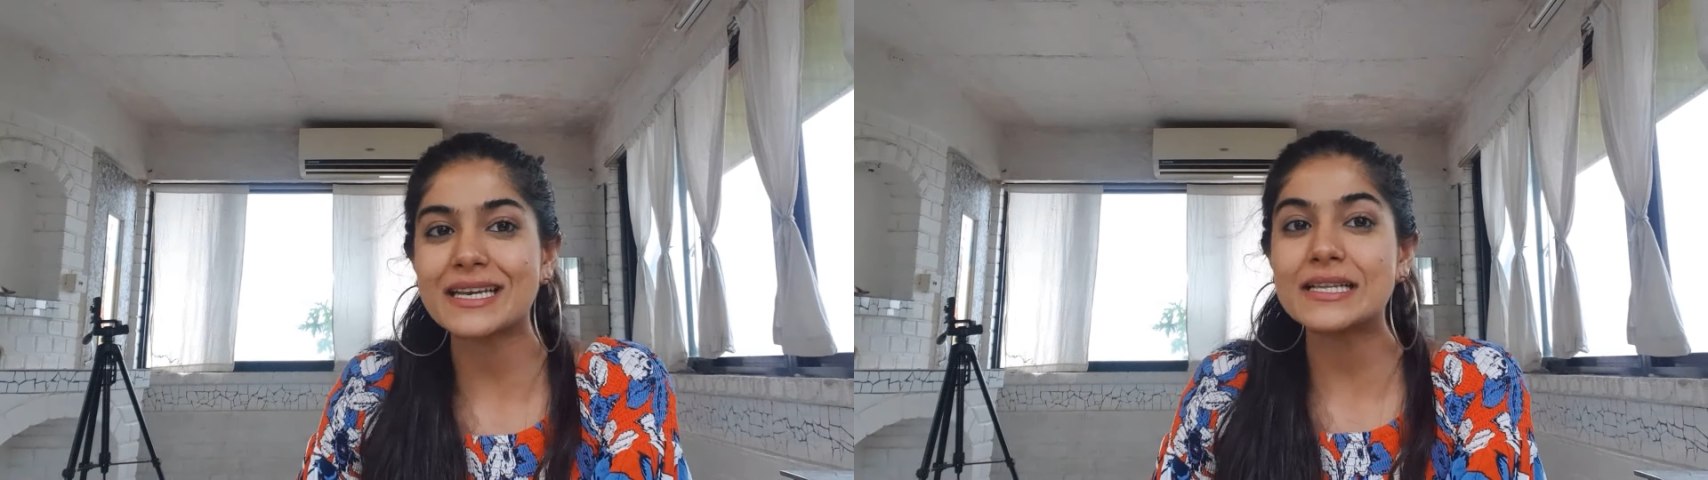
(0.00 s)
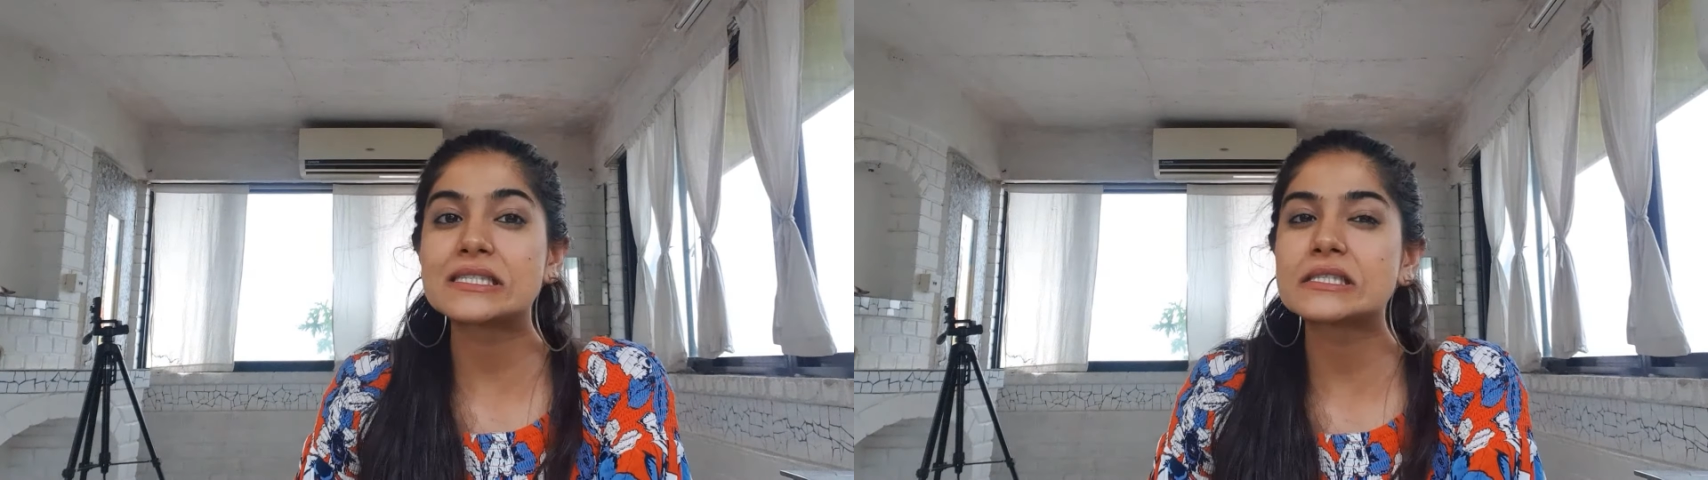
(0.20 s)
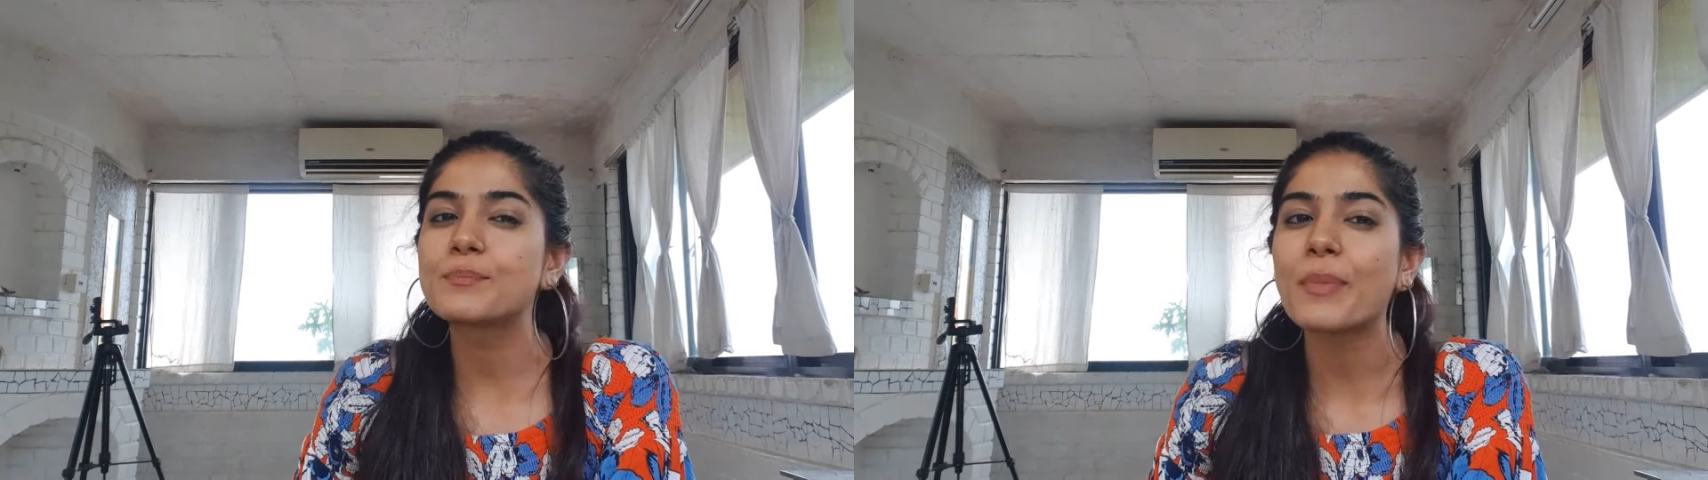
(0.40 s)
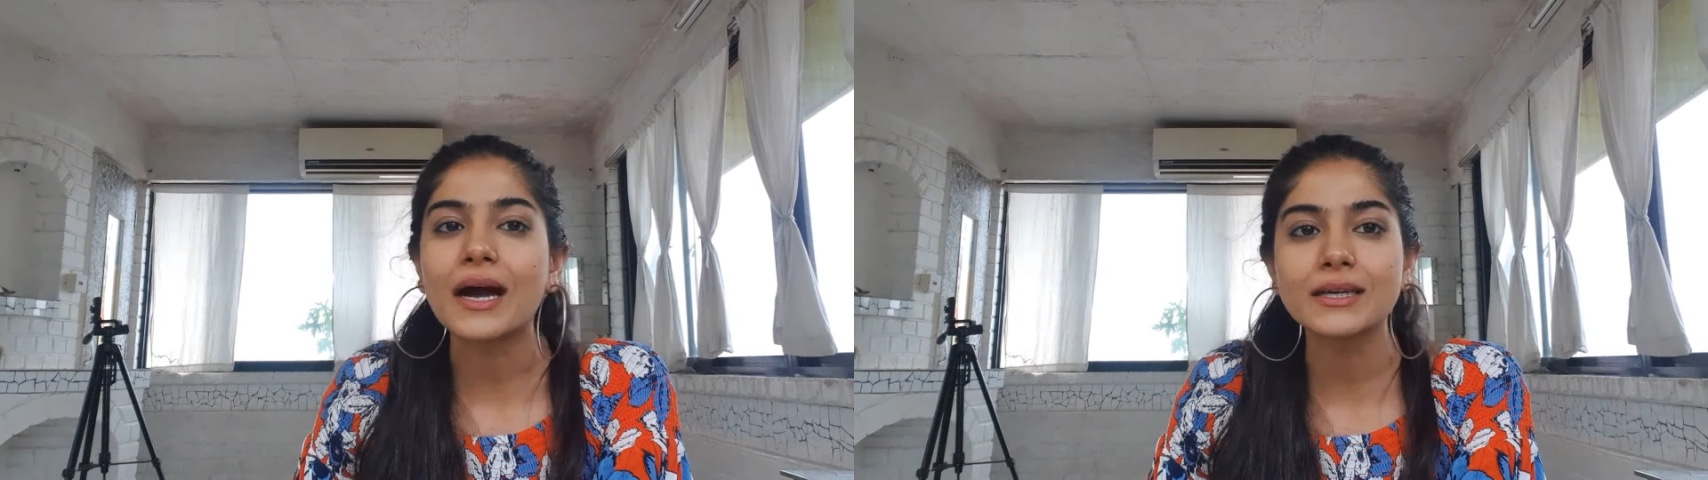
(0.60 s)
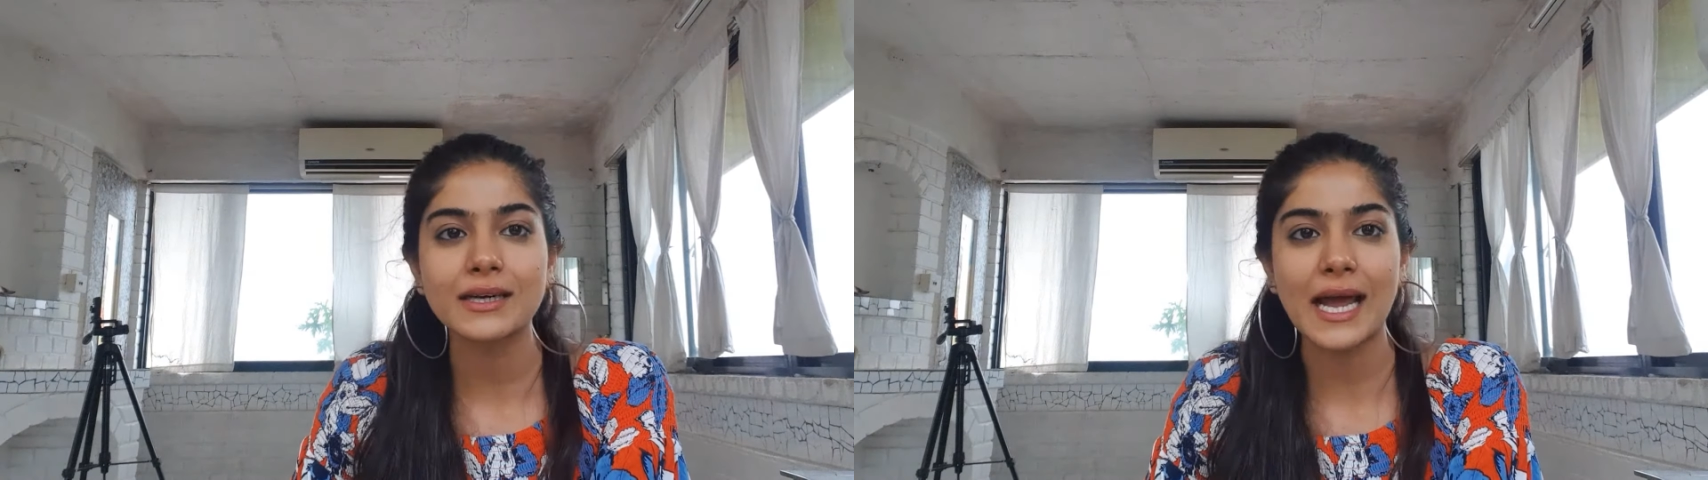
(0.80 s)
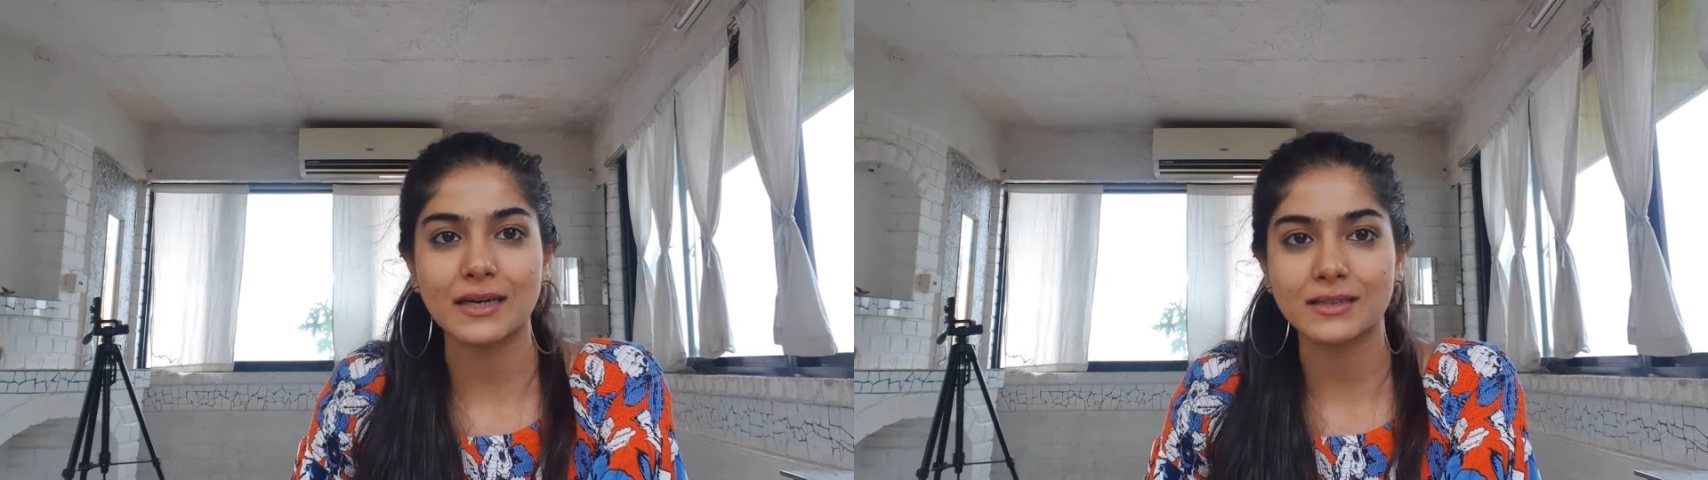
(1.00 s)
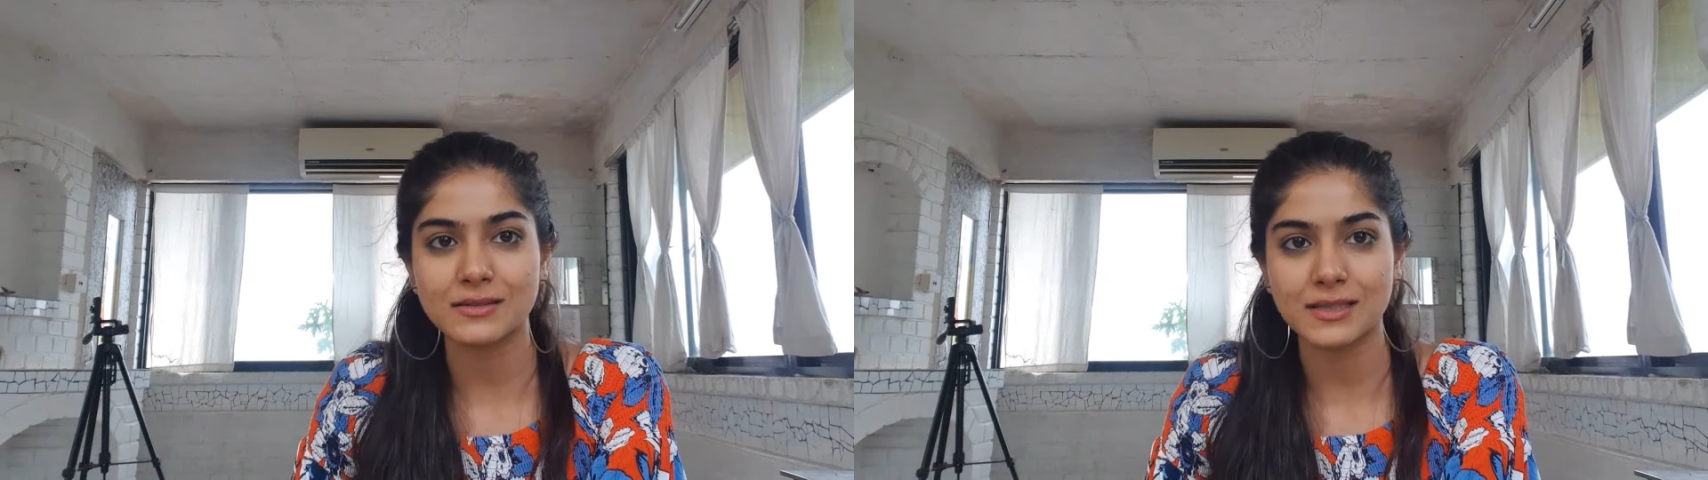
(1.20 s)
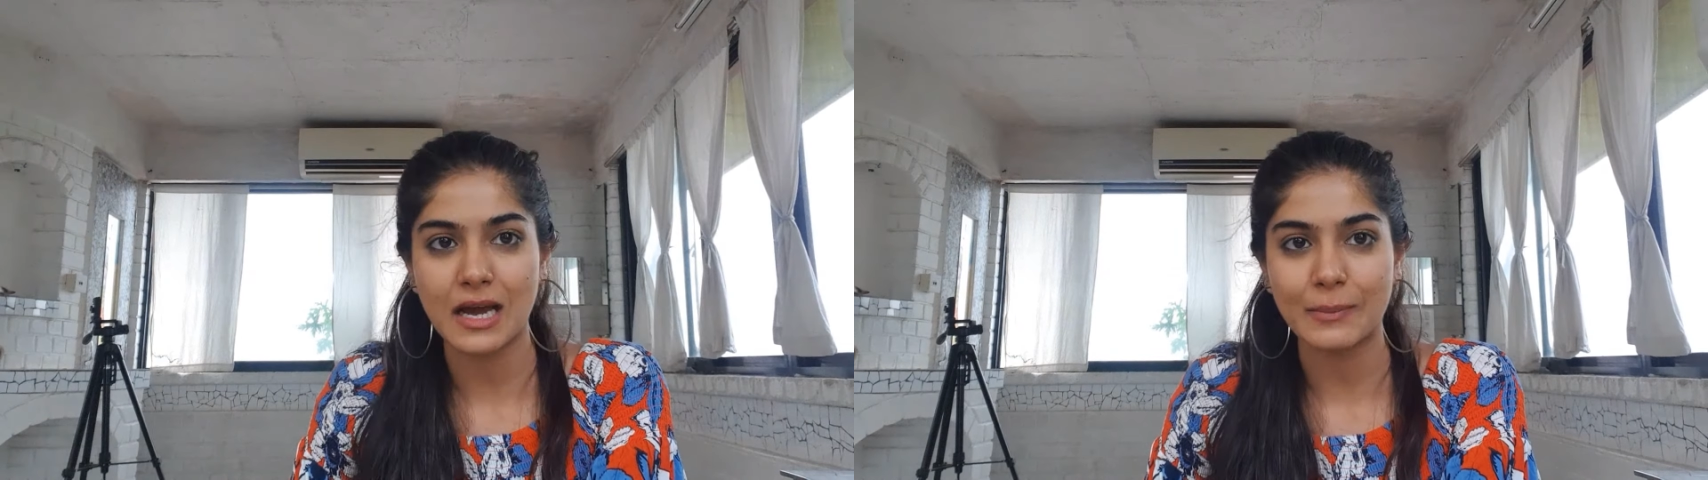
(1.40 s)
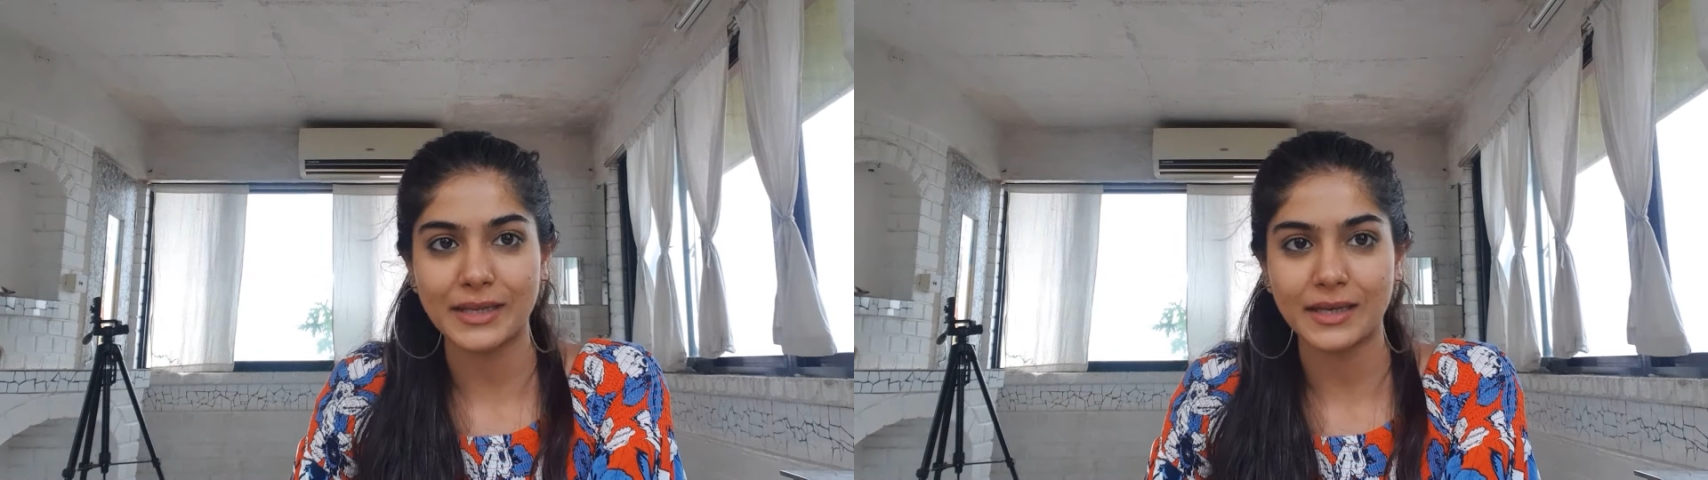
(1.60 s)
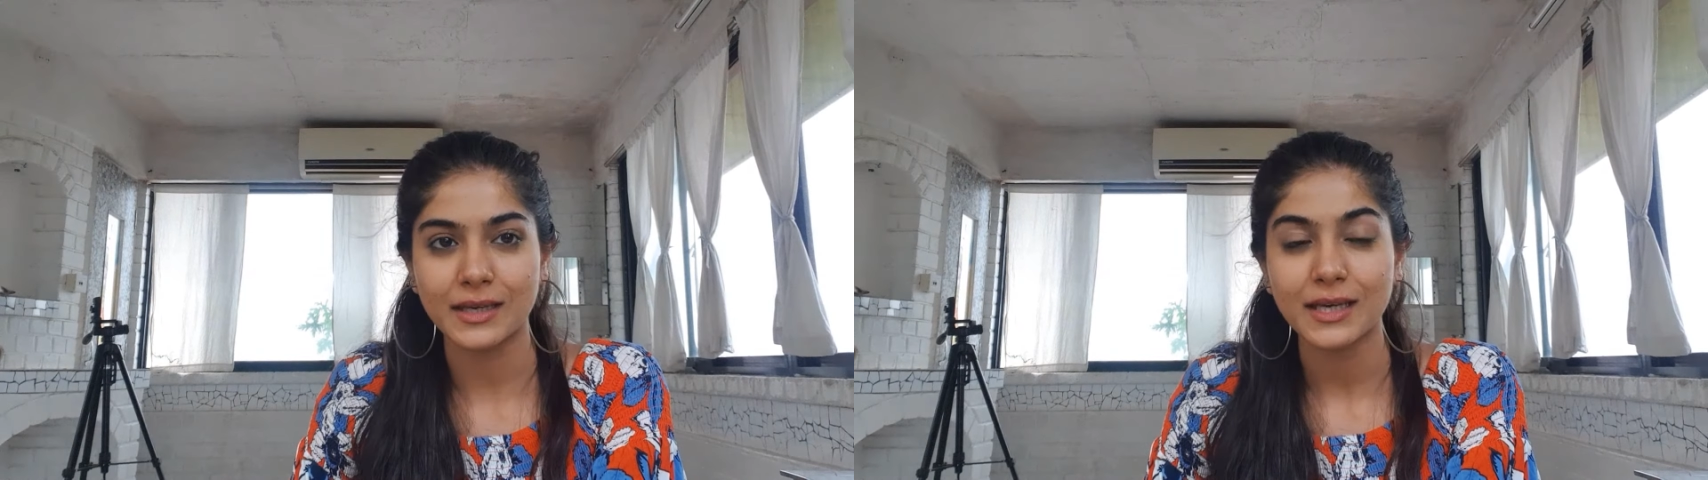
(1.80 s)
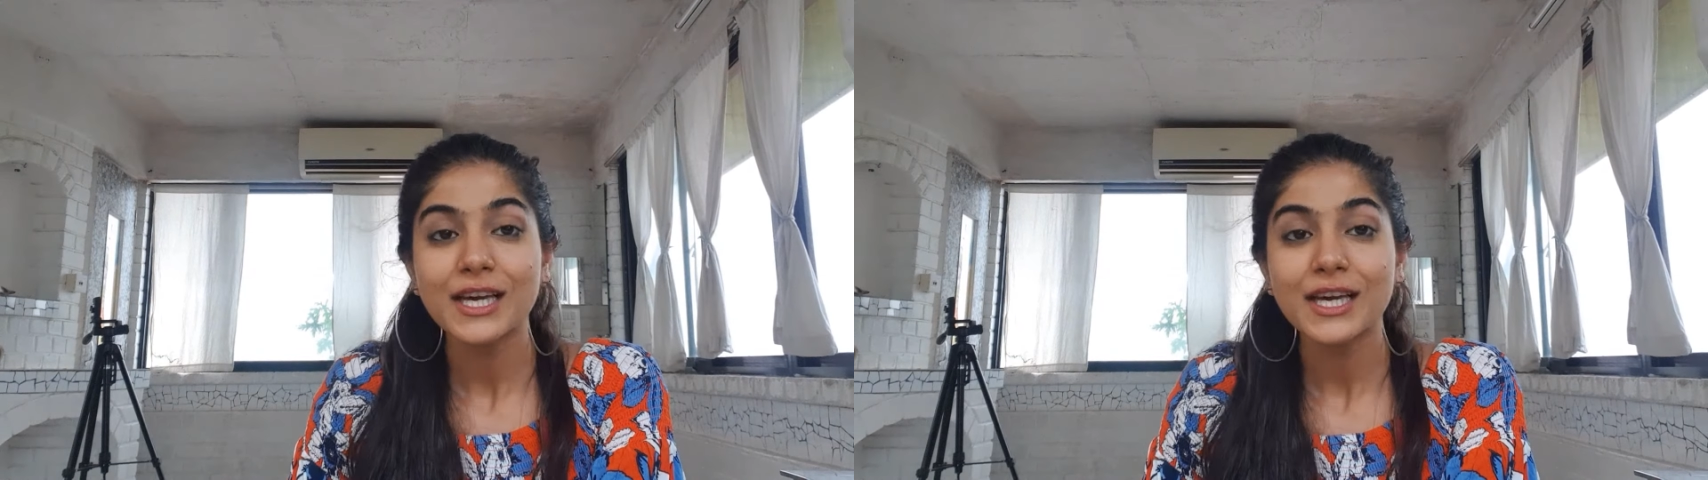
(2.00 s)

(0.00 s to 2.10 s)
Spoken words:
and inspire actors in our play.